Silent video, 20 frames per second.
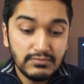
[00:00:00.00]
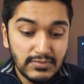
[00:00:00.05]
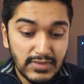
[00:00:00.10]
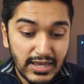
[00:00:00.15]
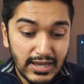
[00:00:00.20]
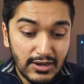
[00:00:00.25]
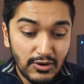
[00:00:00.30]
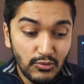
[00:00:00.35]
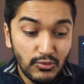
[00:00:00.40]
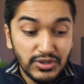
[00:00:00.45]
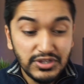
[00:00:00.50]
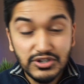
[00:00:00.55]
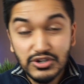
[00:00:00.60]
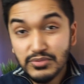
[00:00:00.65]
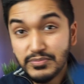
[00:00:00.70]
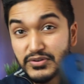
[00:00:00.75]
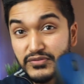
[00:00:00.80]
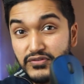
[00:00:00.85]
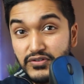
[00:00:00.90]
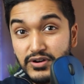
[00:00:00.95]
Now, whether
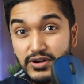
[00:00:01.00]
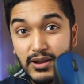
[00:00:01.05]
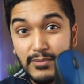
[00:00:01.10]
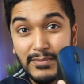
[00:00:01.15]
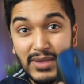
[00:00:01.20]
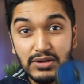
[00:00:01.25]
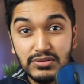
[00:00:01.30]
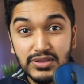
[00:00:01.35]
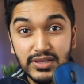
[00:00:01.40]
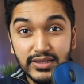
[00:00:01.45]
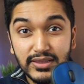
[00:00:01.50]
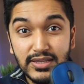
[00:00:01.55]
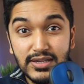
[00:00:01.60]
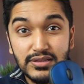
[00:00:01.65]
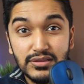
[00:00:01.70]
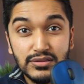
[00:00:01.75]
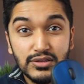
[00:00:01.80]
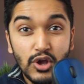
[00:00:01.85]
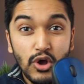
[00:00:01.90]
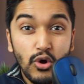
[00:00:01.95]
you prefer a mouse like
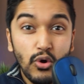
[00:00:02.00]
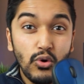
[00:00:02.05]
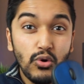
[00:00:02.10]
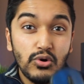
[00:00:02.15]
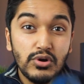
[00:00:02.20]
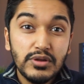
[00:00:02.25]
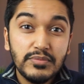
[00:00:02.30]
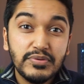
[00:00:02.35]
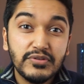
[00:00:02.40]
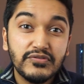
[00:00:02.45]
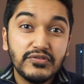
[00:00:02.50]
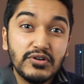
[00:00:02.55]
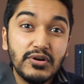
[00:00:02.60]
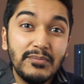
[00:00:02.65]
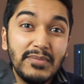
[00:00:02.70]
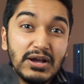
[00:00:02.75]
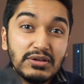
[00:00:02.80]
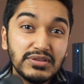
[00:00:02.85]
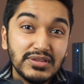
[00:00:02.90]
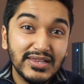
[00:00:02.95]
this or you prefer a
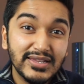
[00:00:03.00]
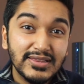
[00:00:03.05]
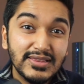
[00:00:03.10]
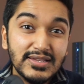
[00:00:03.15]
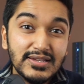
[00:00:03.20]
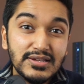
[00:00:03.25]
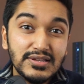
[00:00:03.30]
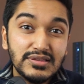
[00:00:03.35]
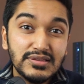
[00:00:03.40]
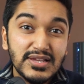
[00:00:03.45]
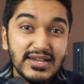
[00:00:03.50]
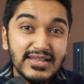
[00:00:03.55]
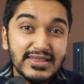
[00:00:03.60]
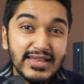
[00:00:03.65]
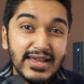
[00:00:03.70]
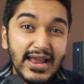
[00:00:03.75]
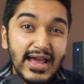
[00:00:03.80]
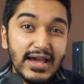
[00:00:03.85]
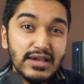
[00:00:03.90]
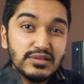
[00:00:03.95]
mouse like this
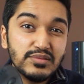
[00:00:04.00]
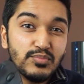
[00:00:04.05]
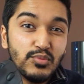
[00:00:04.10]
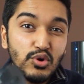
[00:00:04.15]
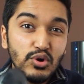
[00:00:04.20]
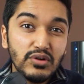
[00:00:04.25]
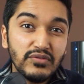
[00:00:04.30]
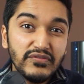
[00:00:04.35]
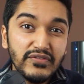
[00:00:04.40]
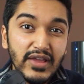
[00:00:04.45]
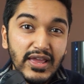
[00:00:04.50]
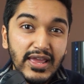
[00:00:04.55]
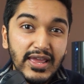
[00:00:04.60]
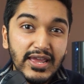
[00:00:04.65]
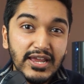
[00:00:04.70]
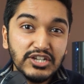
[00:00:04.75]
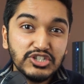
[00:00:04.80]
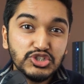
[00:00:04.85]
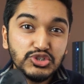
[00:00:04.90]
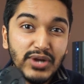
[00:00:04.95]
that has more of
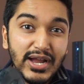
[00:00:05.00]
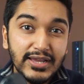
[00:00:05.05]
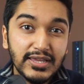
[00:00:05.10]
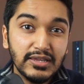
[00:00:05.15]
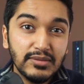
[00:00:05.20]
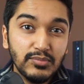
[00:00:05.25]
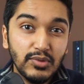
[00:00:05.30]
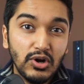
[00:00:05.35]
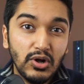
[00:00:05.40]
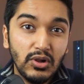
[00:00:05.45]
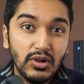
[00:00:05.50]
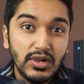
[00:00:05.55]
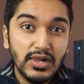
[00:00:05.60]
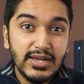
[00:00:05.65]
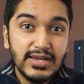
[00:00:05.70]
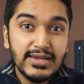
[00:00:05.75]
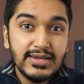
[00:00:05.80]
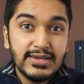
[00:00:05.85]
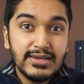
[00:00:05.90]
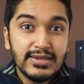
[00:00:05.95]
a tracking ball,
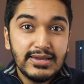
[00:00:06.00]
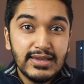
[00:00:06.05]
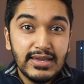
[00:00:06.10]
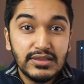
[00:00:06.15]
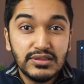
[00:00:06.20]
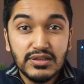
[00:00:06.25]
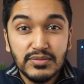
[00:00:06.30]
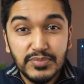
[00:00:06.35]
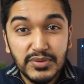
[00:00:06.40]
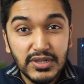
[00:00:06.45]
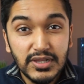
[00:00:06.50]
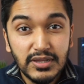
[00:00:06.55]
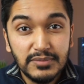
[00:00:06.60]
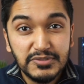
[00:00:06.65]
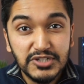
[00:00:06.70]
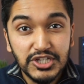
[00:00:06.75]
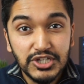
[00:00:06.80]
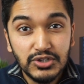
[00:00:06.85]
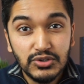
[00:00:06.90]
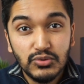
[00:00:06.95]
it's completely up
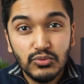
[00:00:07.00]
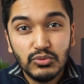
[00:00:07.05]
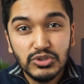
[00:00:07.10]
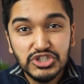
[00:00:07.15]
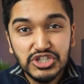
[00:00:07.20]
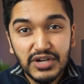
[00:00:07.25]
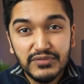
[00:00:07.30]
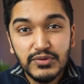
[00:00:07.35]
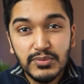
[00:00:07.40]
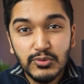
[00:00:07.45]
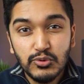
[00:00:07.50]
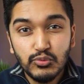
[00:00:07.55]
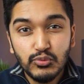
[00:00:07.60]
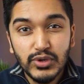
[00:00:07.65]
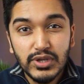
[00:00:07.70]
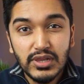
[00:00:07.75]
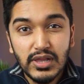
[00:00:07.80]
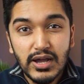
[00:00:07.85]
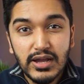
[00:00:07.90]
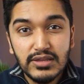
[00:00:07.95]
to you. What you have to
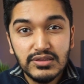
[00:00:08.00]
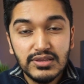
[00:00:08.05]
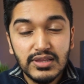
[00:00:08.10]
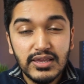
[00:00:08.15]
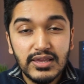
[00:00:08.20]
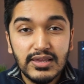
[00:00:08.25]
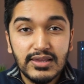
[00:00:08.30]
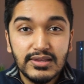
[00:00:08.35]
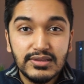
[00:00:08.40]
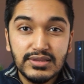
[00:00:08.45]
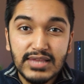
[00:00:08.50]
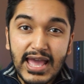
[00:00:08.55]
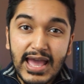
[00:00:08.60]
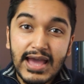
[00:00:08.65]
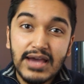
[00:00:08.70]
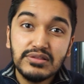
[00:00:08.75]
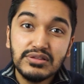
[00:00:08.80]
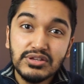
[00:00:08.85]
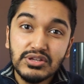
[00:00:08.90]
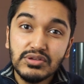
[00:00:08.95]
realize is,
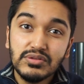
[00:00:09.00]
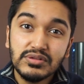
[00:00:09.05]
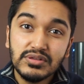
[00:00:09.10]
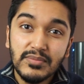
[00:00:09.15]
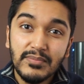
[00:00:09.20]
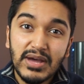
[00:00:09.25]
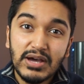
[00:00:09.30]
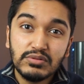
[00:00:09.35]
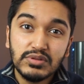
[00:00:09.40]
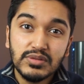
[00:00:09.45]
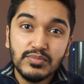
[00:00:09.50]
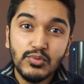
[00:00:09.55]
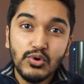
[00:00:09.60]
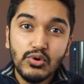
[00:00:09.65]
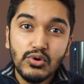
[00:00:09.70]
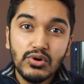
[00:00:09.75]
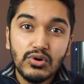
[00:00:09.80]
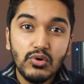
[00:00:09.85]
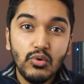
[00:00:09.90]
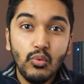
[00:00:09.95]
as you use the mouse
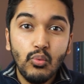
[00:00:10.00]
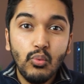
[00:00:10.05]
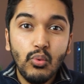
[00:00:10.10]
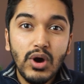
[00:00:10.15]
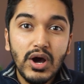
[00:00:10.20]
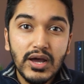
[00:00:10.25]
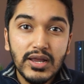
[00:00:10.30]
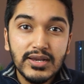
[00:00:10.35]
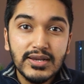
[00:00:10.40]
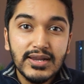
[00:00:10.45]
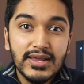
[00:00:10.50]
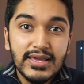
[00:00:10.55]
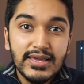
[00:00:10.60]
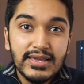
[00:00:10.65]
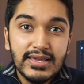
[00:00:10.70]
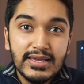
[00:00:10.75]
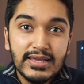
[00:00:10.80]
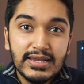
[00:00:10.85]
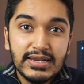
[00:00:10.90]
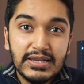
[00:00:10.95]
more, one,
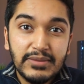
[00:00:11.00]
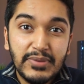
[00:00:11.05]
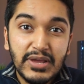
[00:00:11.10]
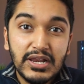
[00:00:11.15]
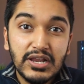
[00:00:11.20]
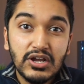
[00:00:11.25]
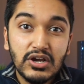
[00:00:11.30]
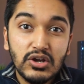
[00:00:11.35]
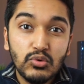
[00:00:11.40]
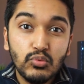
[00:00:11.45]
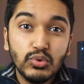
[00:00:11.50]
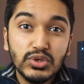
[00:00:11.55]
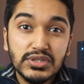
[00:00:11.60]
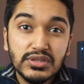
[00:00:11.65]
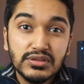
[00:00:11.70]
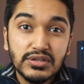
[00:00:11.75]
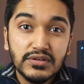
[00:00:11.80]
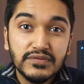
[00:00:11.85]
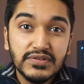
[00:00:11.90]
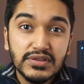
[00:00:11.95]
depending on which
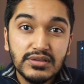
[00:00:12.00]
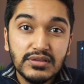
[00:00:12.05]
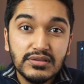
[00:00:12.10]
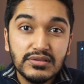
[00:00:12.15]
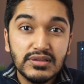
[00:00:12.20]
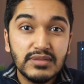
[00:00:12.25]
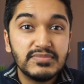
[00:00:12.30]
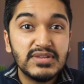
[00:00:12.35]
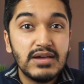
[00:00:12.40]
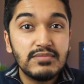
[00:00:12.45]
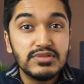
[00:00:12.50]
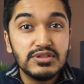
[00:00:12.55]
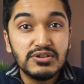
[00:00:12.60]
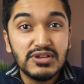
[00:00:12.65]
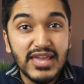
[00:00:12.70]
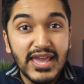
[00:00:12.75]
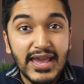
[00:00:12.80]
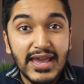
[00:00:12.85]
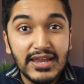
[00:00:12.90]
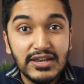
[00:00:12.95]
surfaces, sometimes you
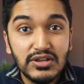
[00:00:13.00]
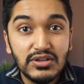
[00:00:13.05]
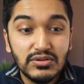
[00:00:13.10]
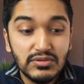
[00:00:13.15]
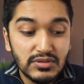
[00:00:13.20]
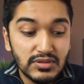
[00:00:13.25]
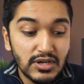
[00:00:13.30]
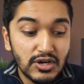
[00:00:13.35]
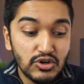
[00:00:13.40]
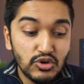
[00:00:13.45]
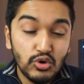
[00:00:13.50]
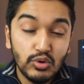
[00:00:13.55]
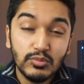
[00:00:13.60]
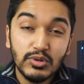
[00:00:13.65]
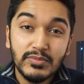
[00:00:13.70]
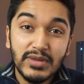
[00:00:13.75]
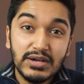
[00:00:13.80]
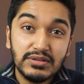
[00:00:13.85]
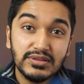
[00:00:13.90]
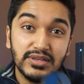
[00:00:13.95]
can use a normal
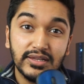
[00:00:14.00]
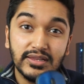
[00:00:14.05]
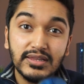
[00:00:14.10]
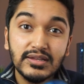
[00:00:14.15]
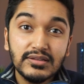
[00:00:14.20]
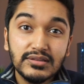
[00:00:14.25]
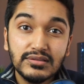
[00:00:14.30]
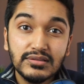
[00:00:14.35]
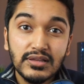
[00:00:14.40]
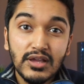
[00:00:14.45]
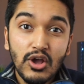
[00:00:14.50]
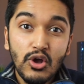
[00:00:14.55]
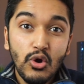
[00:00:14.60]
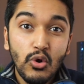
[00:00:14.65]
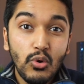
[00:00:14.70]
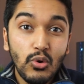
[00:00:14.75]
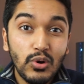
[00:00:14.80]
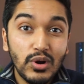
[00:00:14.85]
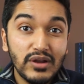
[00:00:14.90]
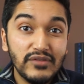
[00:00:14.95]
mouse like this,
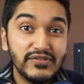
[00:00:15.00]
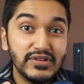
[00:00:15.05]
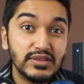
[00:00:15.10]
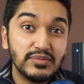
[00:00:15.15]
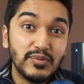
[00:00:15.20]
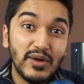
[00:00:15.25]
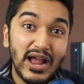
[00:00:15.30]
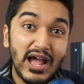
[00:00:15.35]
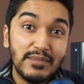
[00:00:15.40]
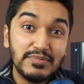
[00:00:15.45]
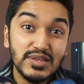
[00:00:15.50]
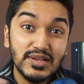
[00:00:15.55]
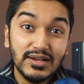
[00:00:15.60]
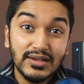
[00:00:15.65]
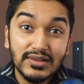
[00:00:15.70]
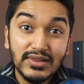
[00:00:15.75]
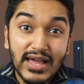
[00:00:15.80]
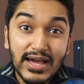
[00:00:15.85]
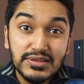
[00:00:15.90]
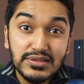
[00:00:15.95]
or if it's perhaps a
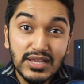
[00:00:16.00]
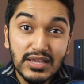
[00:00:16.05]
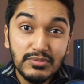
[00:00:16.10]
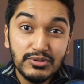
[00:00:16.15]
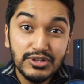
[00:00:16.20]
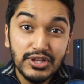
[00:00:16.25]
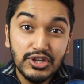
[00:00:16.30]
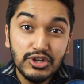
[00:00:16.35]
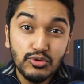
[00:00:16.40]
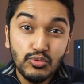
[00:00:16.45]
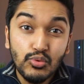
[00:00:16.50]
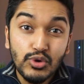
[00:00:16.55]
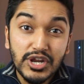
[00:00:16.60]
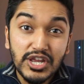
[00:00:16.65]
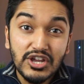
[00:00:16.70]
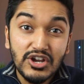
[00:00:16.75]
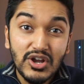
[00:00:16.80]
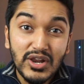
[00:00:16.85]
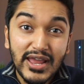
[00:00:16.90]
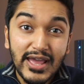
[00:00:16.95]
glass table that you're
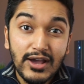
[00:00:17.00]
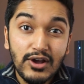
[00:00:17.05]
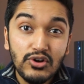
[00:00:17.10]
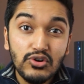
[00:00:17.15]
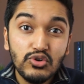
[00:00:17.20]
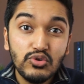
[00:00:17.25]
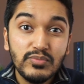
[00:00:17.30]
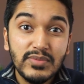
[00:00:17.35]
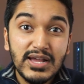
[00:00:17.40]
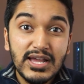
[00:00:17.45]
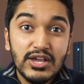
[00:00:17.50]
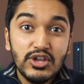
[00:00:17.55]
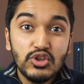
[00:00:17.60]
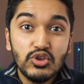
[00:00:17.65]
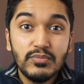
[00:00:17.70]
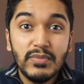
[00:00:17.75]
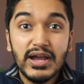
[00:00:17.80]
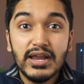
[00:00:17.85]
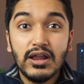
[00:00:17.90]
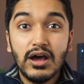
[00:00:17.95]
working on at home,
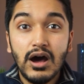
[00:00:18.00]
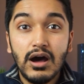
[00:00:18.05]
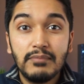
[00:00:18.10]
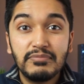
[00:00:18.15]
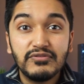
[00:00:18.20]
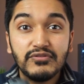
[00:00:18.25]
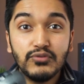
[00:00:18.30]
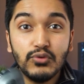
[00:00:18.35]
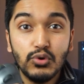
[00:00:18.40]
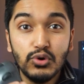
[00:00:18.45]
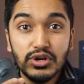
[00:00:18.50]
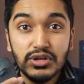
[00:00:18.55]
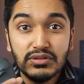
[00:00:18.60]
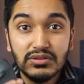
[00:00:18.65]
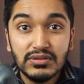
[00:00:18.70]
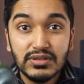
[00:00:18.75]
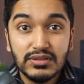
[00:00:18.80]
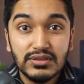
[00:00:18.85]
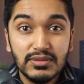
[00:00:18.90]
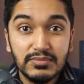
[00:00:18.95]
you might opt for
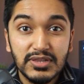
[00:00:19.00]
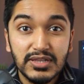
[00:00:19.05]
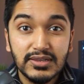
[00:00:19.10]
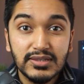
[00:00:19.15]
using something